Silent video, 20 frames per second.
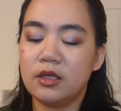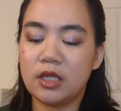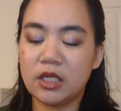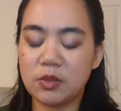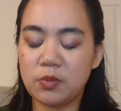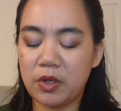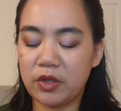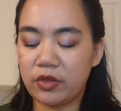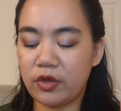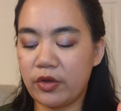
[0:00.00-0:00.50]

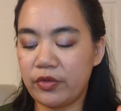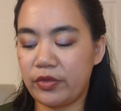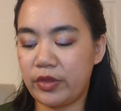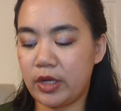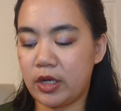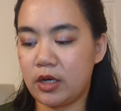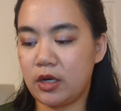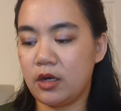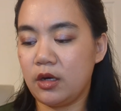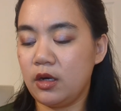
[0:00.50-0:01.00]
that's my thought
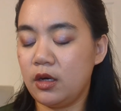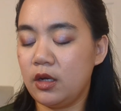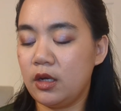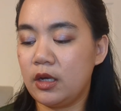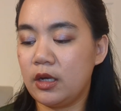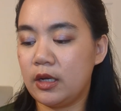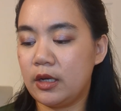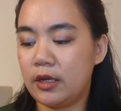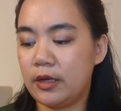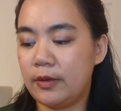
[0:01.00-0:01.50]
there.
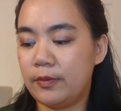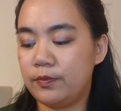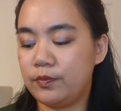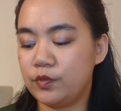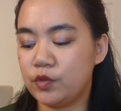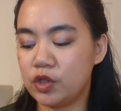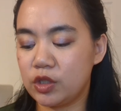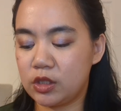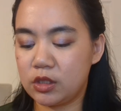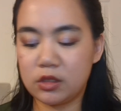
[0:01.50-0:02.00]

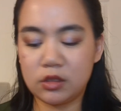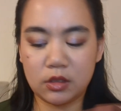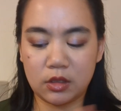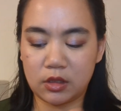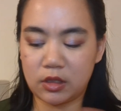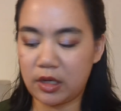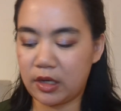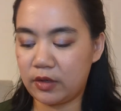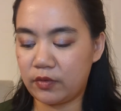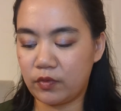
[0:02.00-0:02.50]

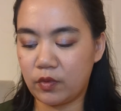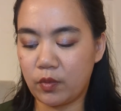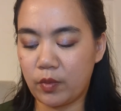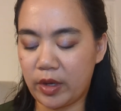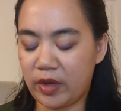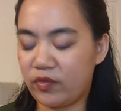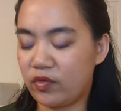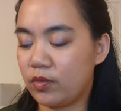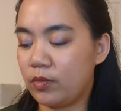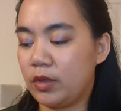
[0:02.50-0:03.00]
Just kind of a
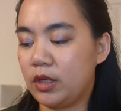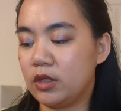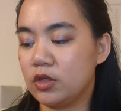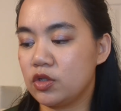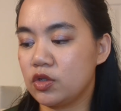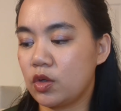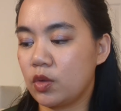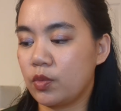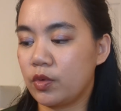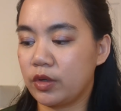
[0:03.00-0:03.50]
way for me to
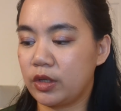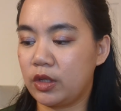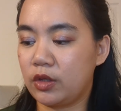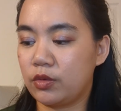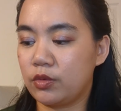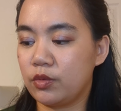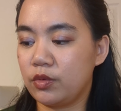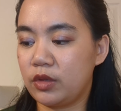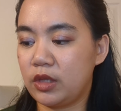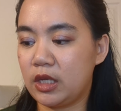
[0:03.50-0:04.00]
start
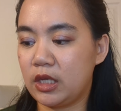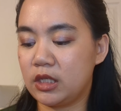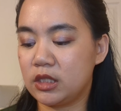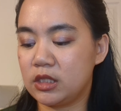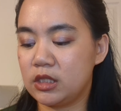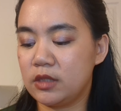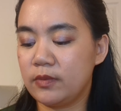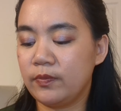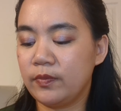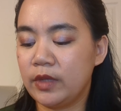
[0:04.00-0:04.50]
working through
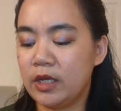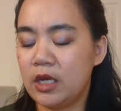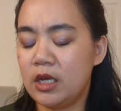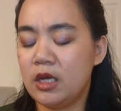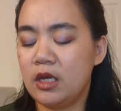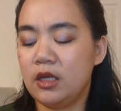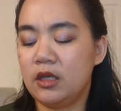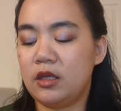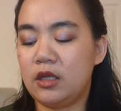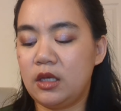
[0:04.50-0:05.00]
things.
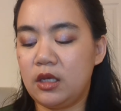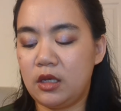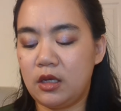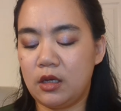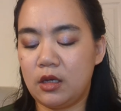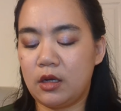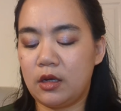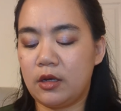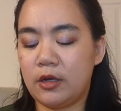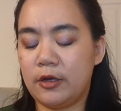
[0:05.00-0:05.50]

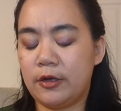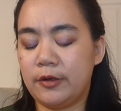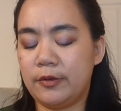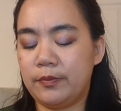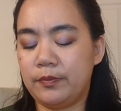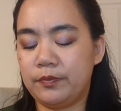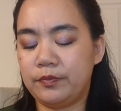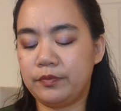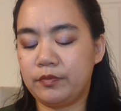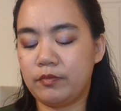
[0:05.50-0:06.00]
The
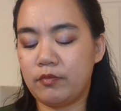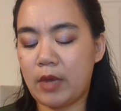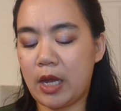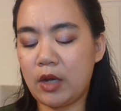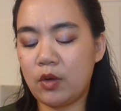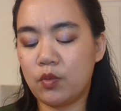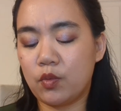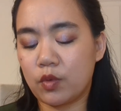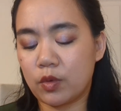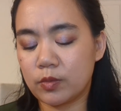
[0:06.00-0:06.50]

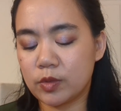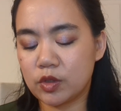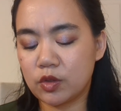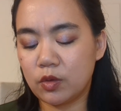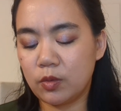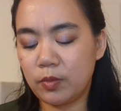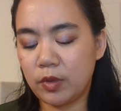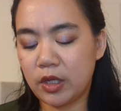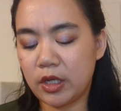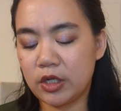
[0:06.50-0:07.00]
MAC Warm
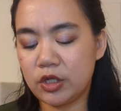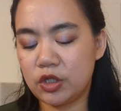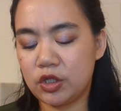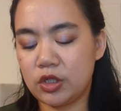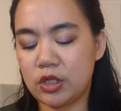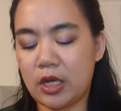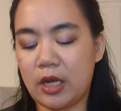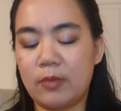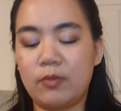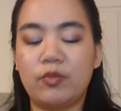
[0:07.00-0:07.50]
Soul
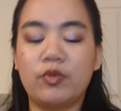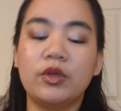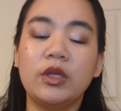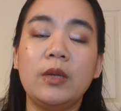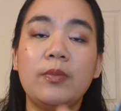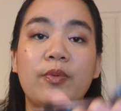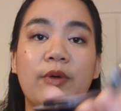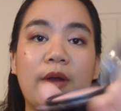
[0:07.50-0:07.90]
blush, I'm really